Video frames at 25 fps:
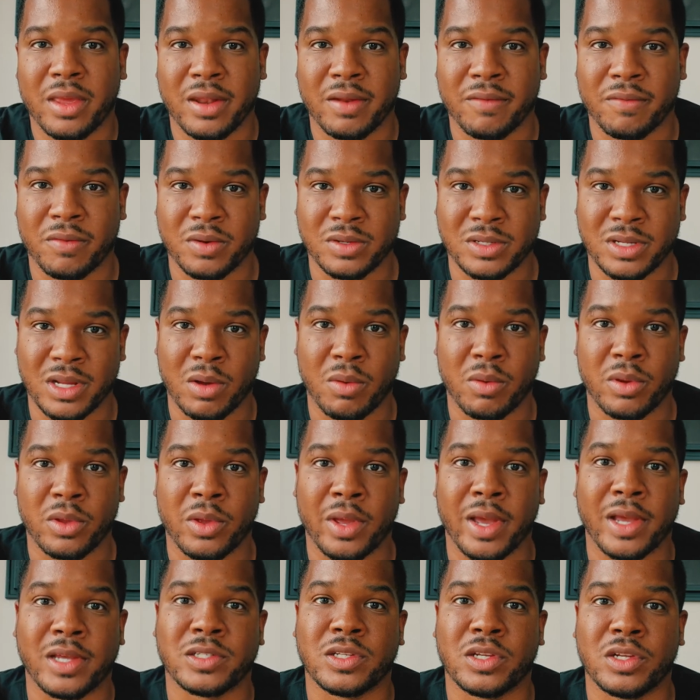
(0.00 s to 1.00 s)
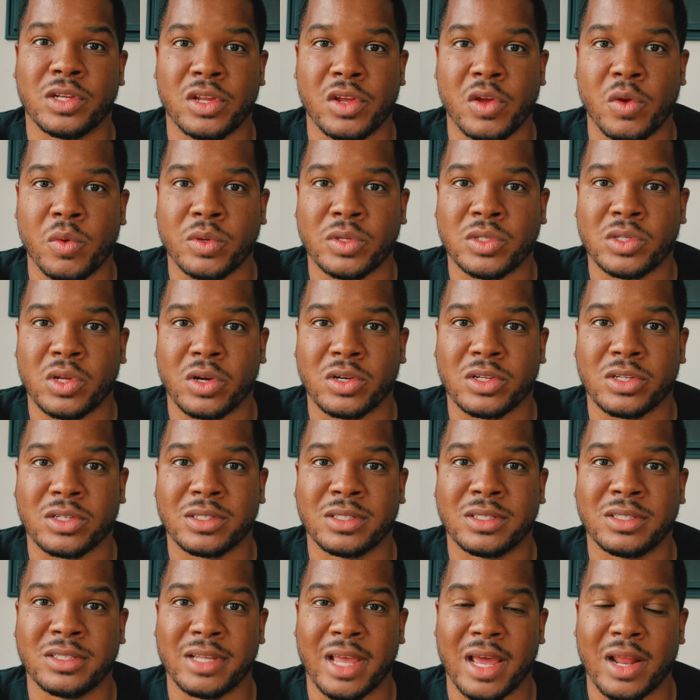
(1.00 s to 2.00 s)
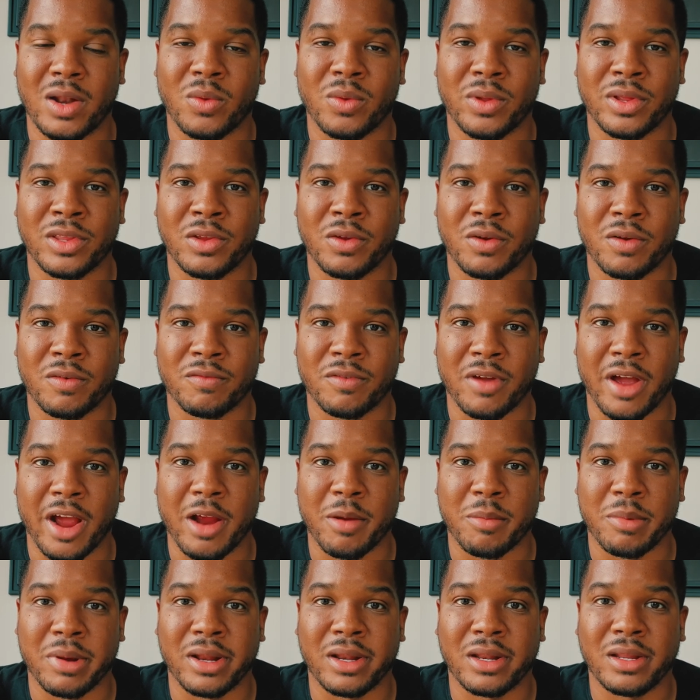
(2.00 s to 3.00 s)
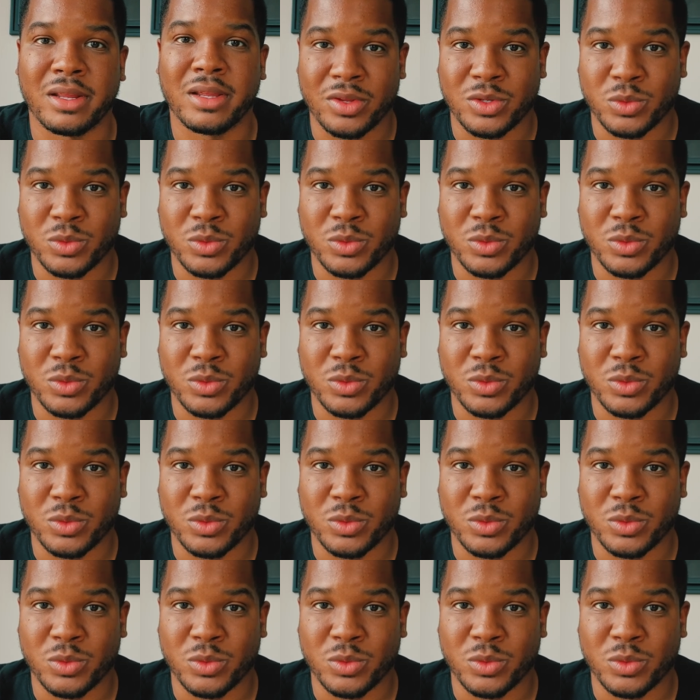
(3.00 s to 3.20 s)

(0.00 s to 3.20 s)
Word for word: and the first thing I want you guys to do is start to settle in your environment.